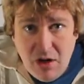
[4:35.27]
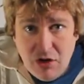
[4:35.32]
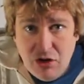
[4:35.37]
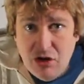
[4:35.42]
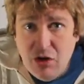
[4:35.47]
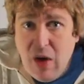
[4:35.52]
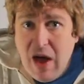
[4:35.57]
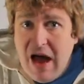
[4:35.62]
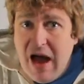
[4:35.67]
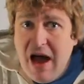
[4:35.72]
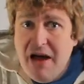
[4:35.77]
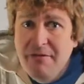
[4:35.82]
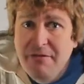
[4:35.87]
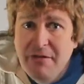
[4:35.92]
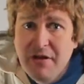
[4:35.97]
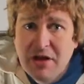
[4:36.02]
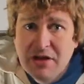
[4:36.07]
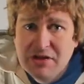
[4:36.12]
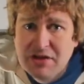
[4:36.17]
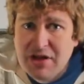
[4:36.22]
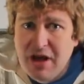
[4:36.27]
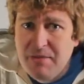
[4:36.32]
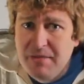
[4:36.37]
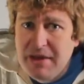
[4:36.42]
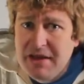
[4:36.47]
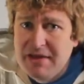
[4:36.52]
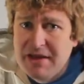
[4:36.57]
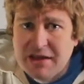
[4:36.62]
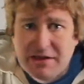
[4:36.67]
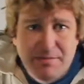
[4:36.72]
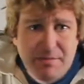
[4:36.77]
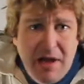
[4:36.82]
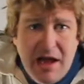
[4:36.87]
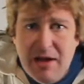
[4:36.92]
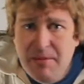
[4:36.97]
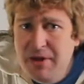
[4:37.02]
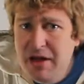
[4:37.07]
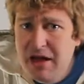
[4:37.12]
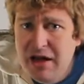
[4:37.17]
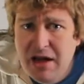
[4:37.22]
You have something that's
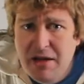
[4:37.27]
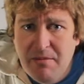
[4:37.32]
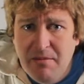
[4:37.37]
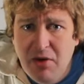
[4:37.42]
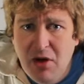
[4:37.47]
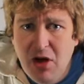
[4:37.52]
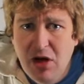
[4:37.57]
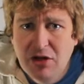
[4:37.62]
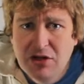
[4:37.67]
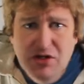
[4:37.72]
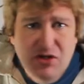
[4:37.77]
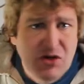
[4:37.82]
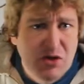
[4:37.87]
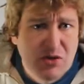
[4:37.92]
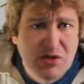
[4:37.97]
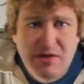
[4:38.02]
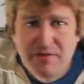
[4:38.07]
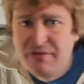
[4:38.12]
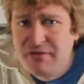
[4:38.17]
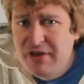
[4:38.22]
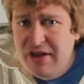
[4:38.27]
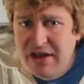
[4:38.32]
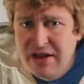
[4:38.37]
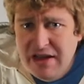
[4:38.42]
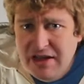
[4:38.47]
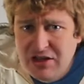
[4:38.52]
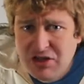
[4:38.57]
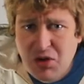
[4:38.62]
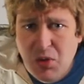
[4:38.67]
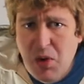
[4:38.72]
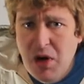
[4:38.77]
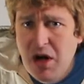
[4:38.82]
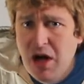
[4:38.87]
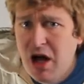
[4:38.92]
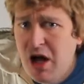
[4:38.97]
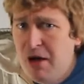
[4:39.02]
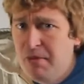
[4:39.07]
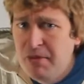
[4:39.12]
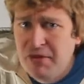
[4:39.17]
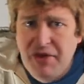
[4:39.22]
maybe an impulse, there's some feelings going
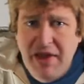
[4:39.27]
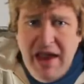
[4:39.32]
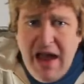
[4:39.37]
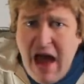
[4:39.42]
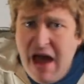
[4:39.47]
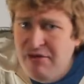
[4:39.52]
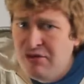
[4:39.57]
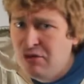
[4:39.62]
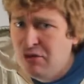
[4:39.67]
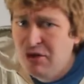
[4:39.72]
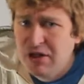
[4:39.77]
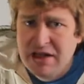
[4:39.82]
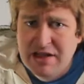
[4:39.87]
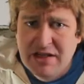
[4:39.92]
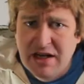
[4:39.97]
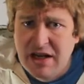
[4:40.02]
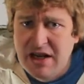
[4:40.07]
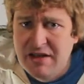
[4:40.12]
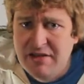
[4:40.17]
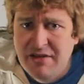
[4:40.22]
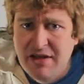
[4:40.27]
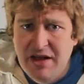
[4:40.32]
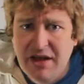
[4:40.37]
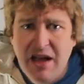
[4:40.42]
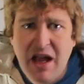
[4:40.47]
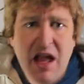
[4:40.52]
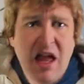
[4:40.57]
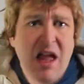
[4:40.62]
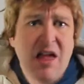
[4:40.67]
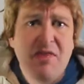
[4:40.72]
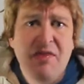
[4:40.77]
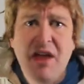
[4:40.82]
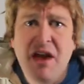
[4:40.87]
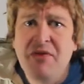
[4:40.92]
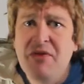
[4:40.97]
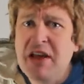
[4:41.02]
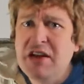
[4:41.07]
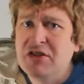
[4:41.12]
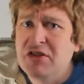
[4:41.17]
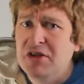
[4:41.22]
on, but they haven't really done anything.
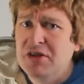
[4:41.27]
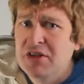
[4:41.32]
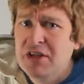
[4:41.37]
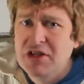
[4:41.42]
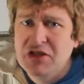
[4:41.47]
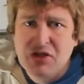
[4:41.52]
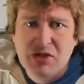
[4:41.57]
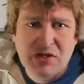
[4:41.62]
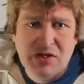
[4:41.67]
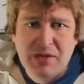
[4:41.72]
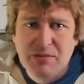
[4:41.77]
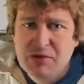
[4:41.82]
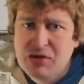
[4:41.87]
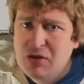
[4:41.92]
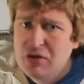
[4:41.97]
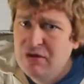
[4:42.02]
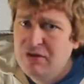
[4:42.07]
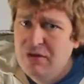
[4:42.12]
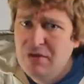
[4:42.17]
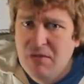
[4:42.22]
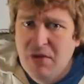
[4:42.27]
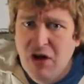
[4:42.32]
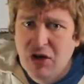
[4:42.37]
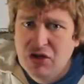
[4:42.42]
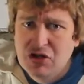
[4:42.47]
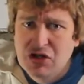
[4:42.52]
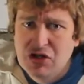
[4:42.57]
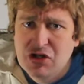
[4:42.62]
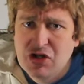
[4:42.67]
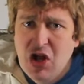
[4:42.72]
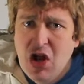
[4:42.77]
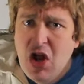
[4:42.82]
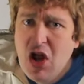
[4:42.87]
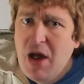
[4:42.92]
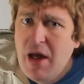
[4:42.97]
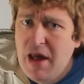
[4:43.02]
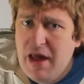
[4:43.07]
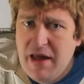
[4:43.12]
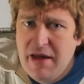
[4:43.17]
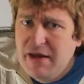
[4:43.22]
Then they turn into some sort of emotion,
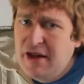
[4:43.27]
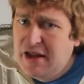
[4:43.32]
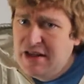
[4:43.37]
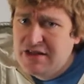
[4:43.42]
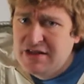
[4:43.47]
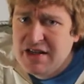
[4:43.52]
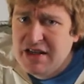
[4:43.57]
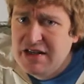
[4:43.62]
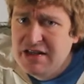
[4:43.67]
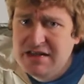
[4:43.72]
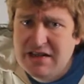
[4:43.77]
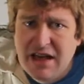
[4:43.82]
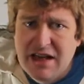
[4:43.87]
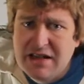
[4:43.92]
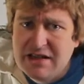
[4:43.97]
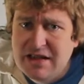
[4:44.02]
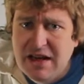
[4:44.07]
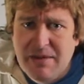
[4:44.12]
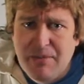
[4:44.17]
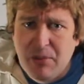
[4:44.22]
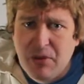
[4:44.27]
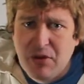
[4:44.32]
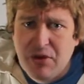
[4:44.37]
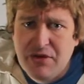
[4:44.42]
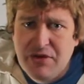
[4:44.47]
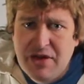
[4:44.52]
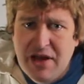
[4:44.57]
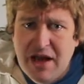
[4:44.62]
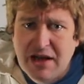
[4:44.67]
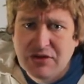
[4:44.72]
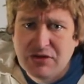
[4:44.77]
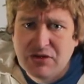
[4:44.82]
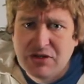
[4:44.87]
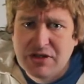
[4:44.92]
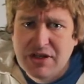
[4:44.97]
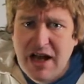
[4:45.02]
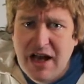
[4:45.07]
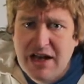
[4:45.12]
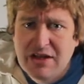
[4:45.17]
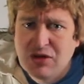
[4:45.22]
because things get deeper in the
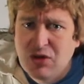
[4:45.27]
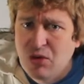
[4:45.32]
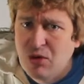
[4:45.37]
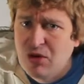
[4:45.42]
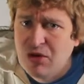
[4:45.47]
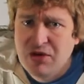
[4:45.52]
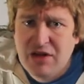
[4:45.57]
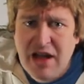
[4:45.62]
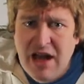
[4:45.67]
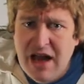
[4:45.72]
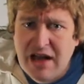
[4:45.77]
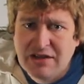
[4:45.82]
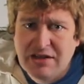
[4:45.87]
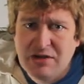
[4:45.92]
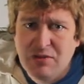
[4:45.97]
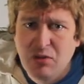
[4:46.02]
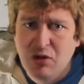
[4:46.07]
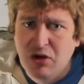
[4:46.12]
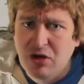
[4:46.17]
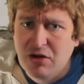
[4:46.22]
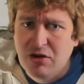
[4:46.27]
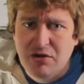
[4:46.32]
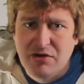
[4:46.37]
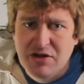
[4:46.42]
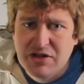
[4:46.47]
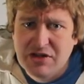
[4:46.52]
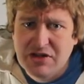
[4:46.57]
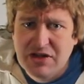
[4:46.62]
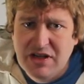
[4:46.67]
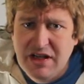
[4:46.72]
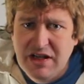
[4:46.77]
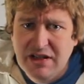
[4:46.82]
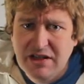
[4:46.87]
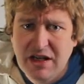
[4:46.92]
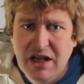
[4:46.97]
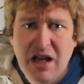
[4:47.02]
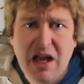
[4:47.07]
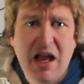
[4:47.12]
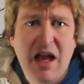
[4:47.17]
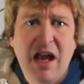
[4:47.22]
exercise or in the acting work or the
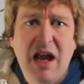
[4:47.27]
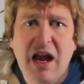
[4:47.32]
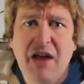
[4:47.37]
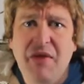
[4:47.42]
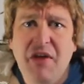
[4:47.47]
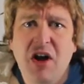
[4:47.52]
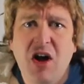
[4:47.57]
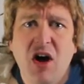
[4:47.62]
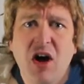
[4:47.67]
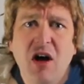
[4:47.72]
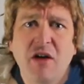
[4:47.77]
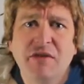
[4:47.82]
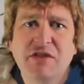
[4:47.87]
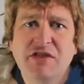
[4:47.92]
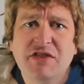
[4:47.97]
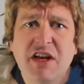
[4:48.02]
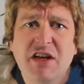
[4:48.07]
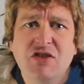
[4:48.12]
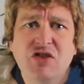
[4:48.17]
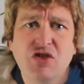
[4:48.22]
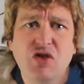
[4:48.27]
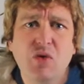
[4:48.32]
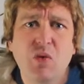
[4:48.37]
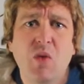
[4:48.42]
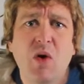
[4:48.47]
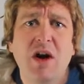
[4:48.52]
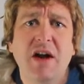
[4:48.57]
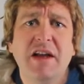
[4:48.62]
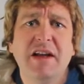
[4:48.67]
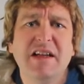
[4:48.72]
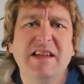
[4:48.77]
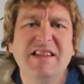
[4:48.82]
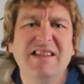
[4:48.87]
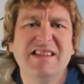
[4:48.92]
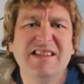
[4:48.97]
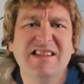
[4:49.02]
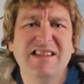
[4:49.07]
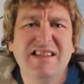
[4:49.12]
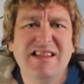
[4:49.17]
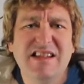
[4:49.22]
scene, and then all of a sudden you want to
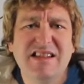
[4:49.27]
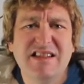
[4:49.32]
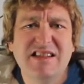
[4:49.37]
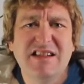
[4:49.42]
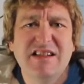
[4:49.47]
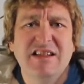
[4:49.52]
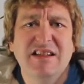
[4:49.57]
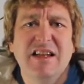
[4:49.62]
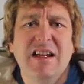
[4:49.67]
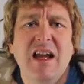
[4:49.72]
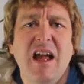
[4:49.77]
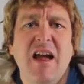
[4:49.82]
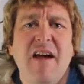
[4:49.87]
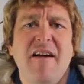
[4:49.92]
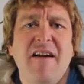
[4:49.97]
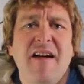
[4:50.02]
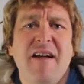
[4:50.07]
consistently